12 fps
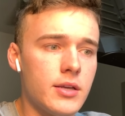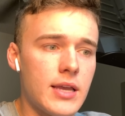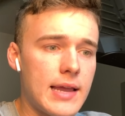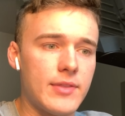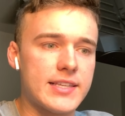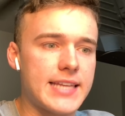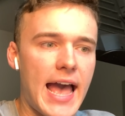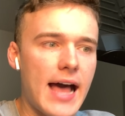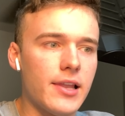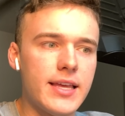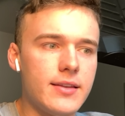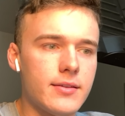and the
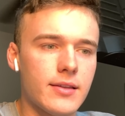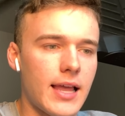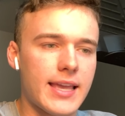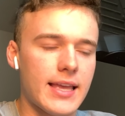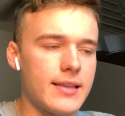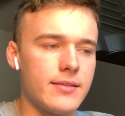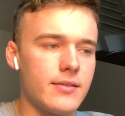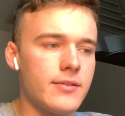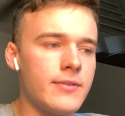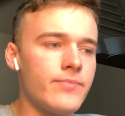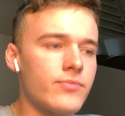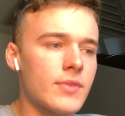talent, like, it
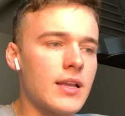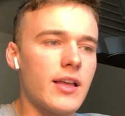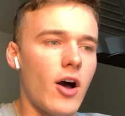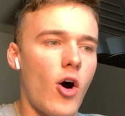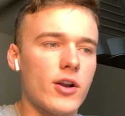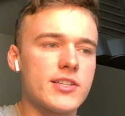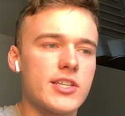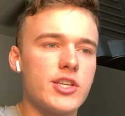honestly,